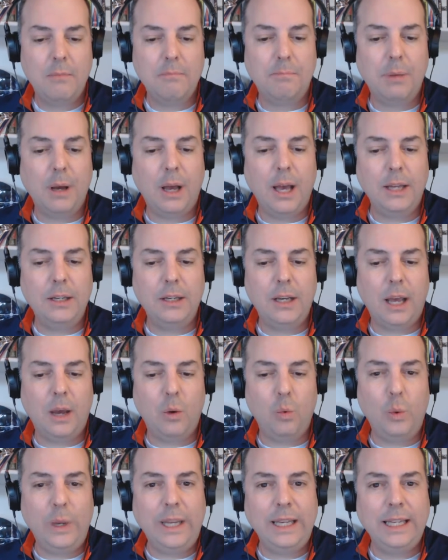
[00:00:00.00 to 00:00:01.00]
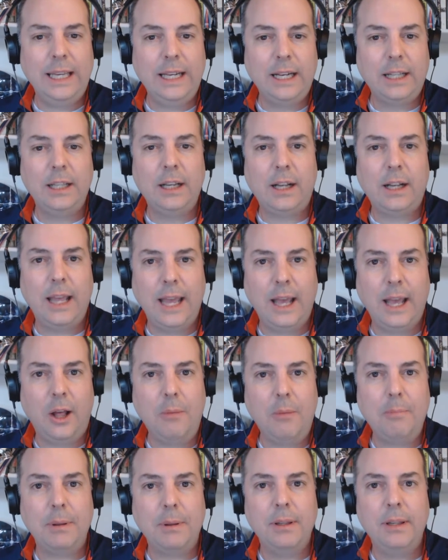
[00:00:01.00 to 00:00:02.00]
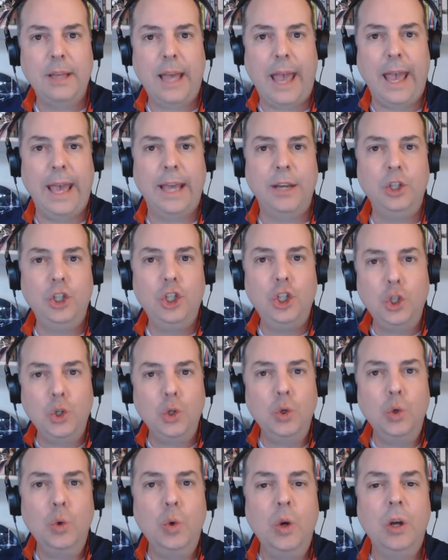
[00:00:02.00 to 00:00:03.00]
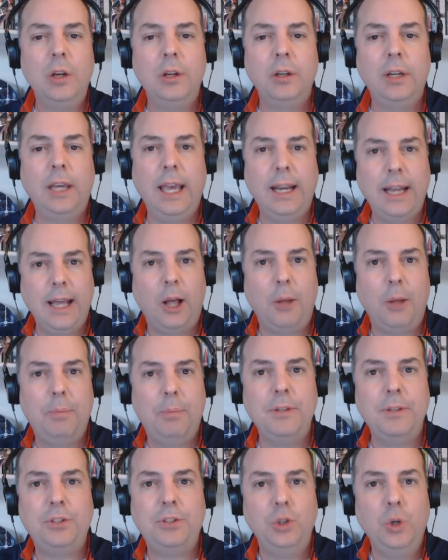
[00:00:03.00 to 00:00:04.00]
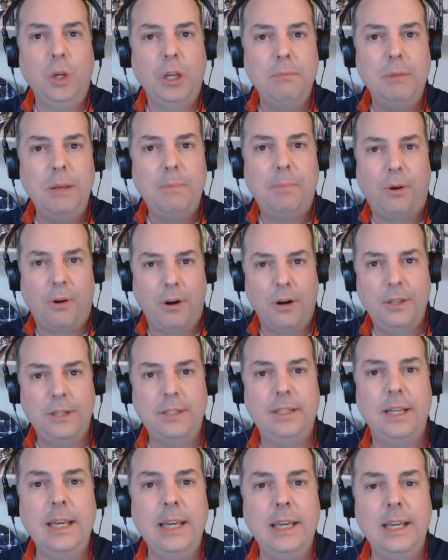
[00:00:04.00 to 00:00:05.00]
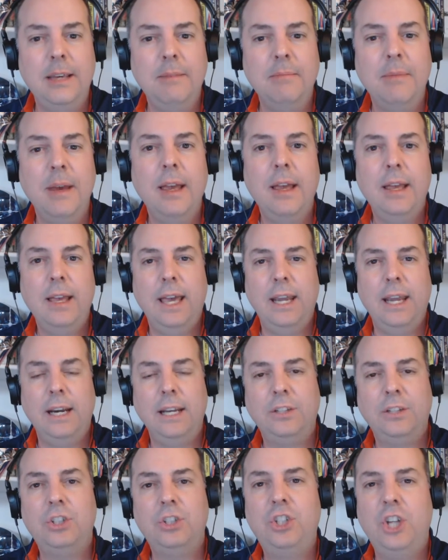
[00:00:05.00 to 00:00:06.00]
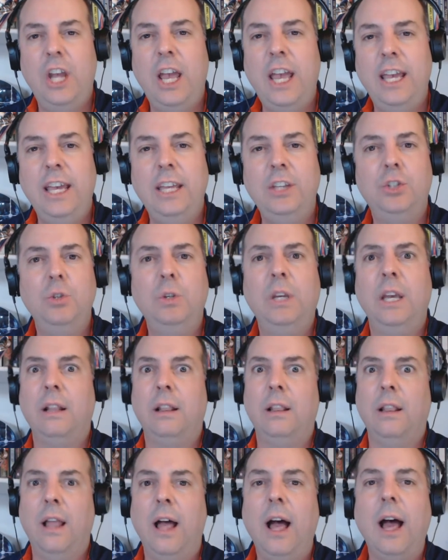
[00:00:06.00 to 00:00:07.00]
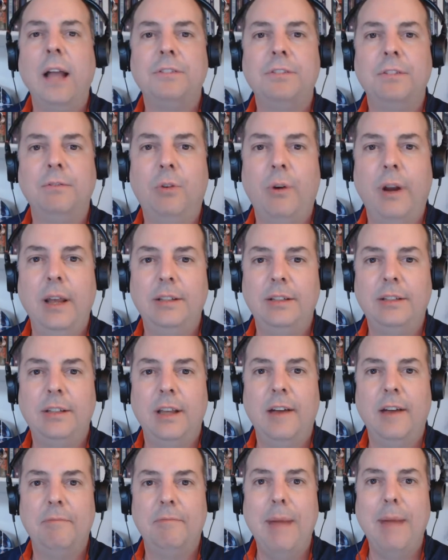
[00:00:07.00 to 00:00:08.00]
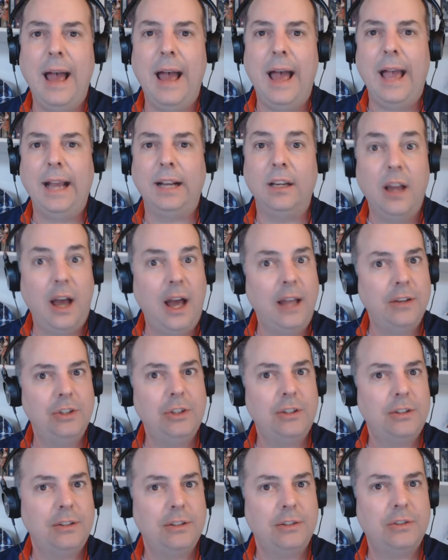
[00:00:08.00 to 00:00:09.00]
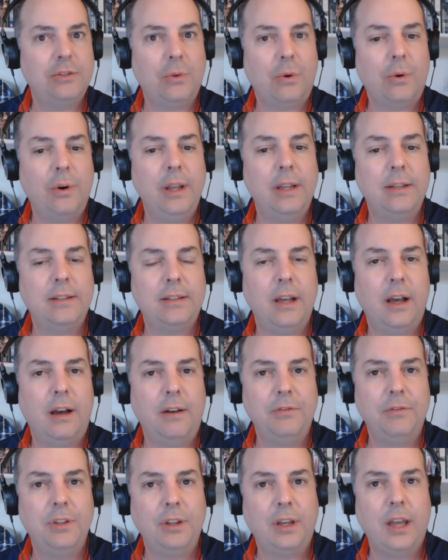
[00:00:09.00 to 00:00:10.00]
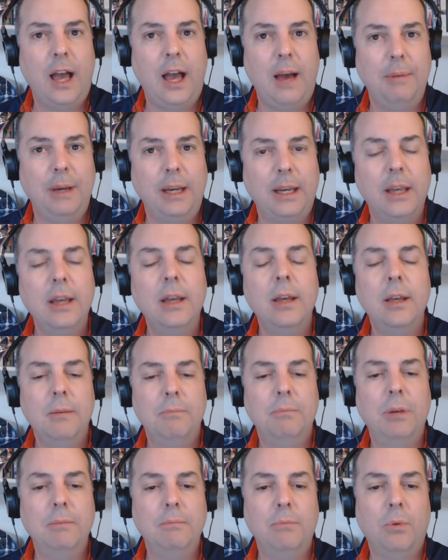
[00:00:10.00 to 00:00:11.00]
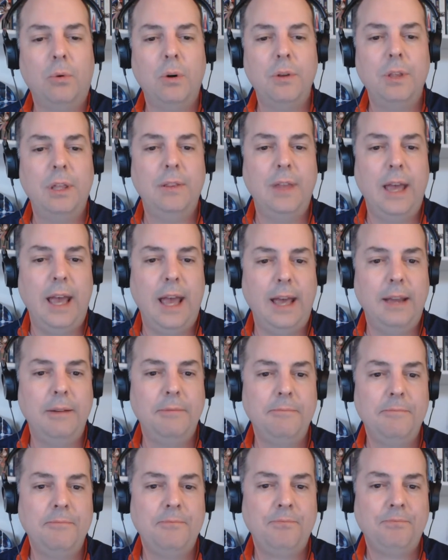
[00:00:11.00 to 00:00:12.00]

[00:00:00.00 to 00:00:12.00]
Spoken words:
but we need a little help, and you can help us. You can be part of the team, and in exchange, you get lots of great stuff back. Not just the story itself, the comic, but more than that.